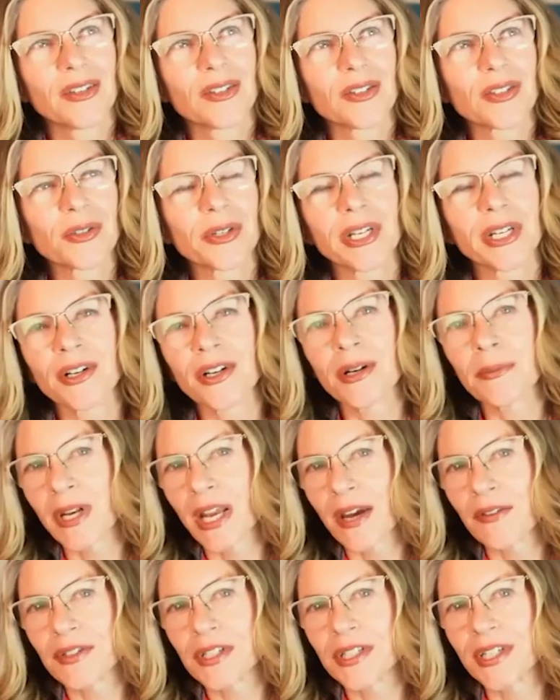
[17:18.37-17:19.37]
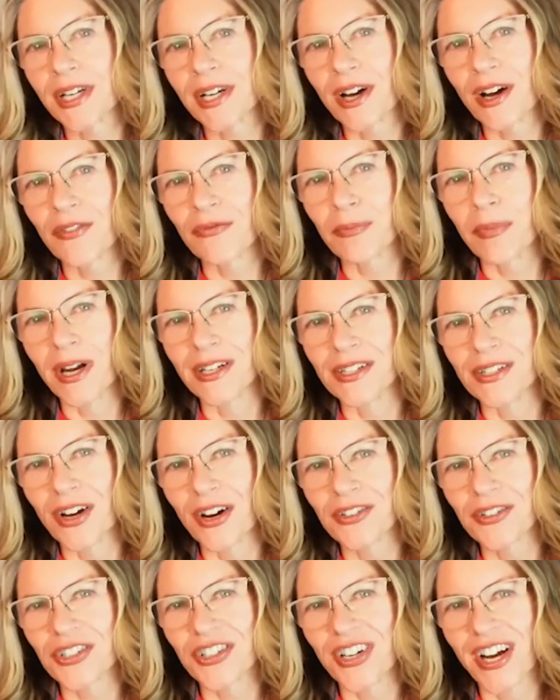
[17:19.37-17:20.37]
so here I'm going to have to take off my
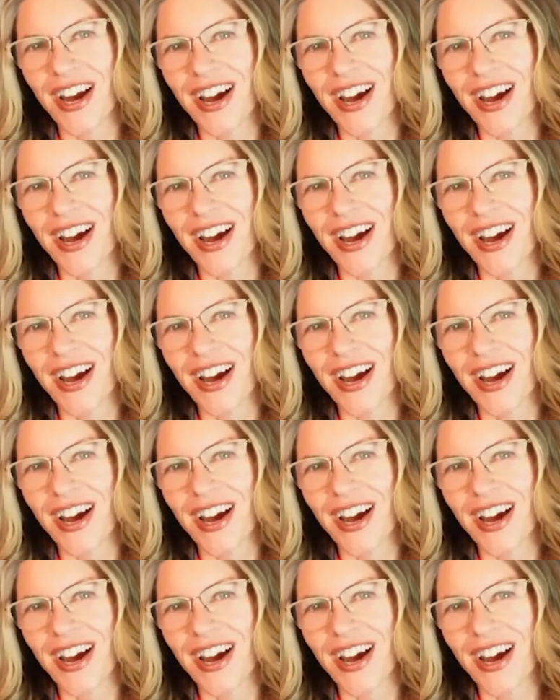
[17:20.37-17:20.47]
doctor